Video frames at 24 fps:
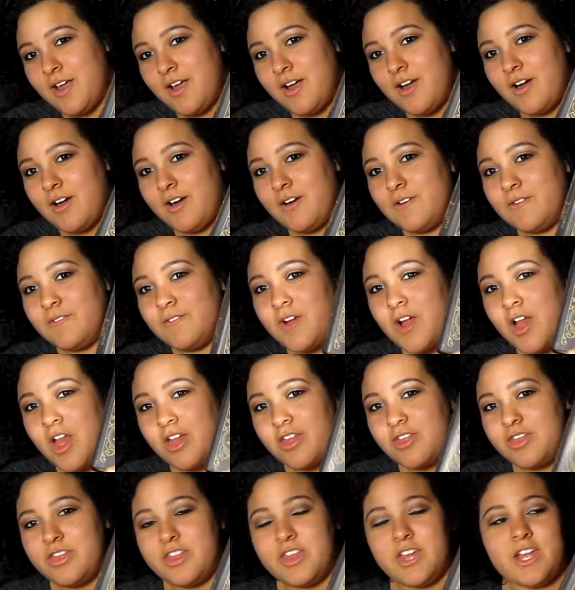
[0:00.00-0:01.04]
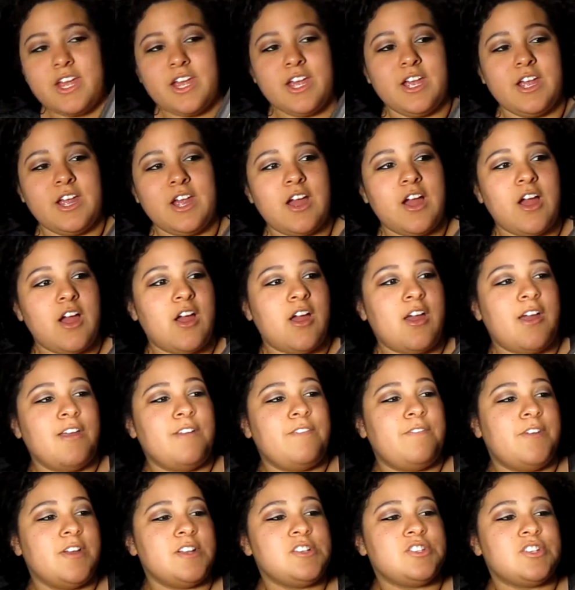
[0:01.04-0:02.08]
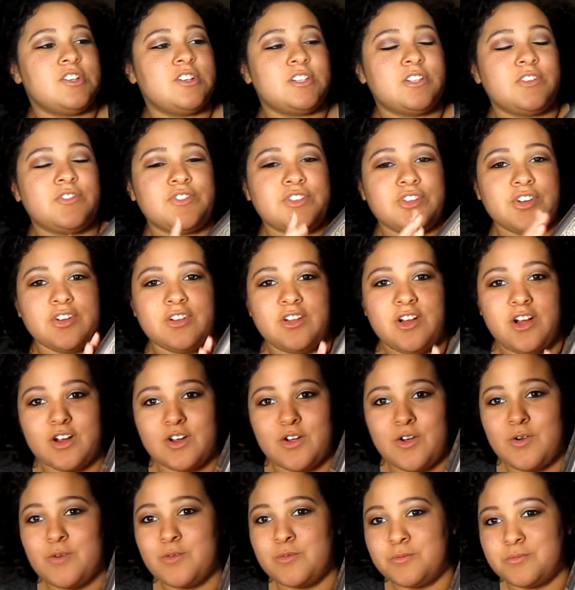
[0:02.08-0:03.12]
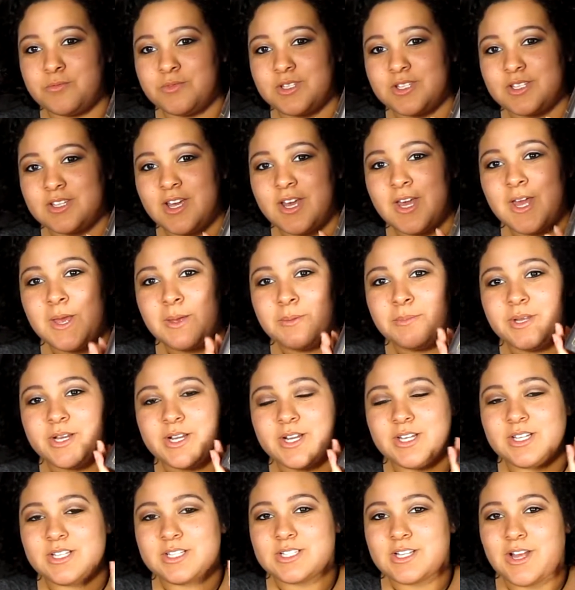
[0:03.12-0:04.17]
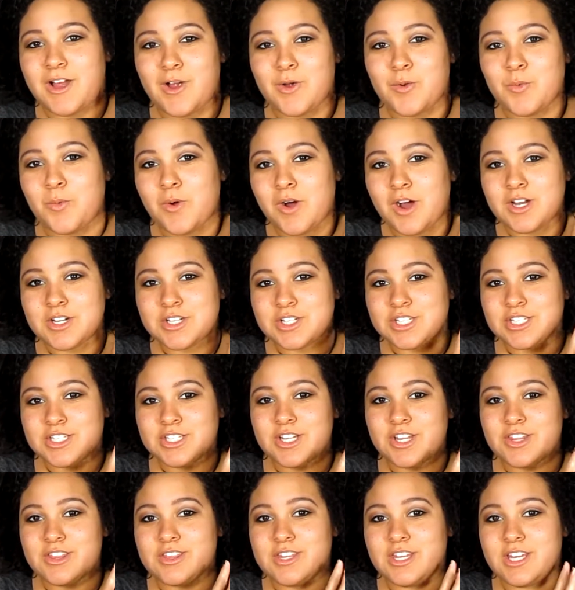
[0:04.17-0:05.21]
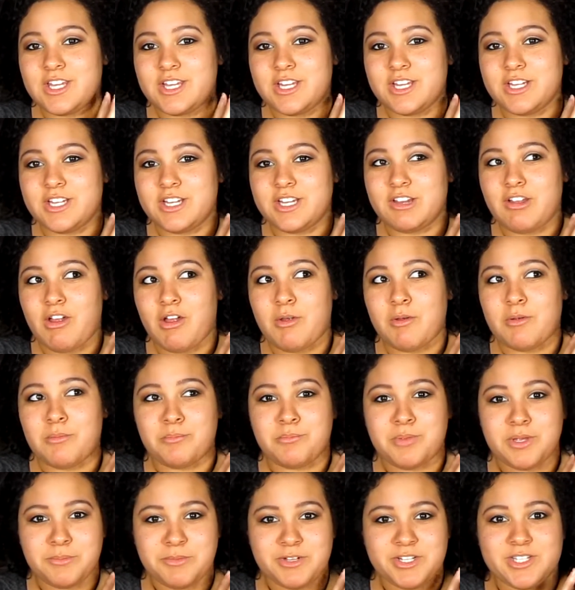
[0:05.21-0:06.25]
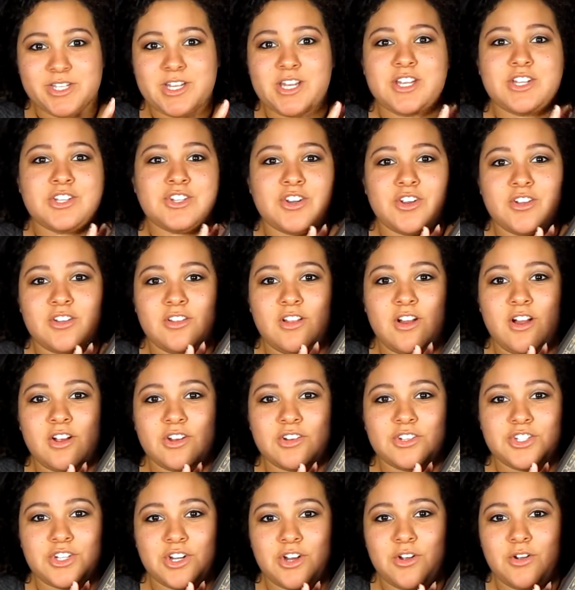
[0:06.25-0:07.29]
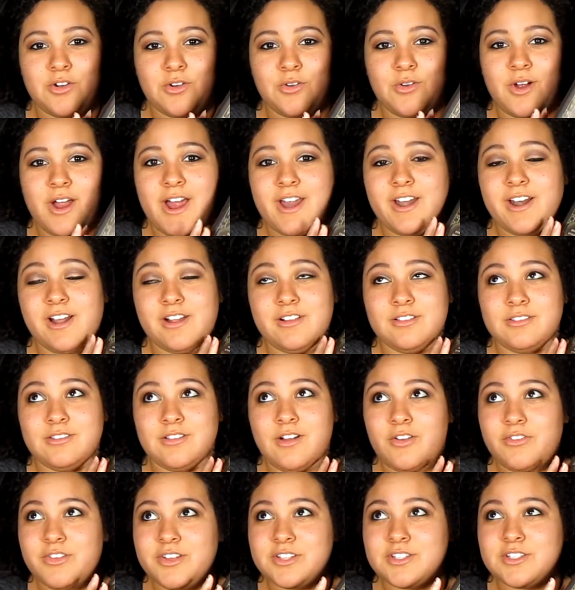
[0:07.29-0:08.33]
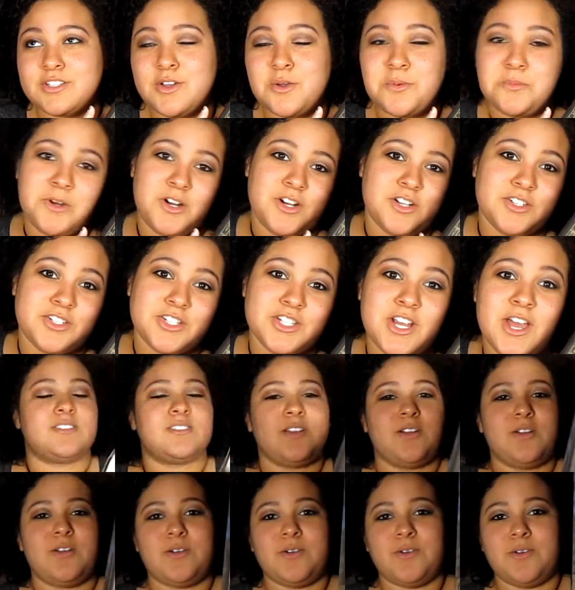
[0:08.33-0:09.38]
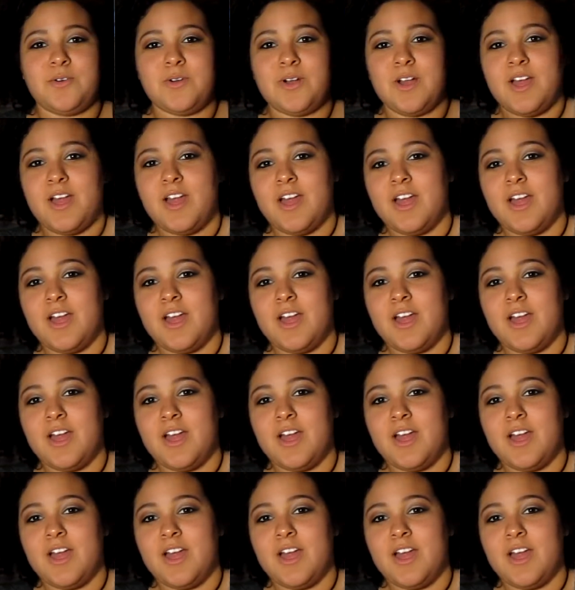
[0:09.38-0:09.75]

of the Adventures of Sherlock Holmes, because I watch the BBC Sherlock show, and I love it so much. So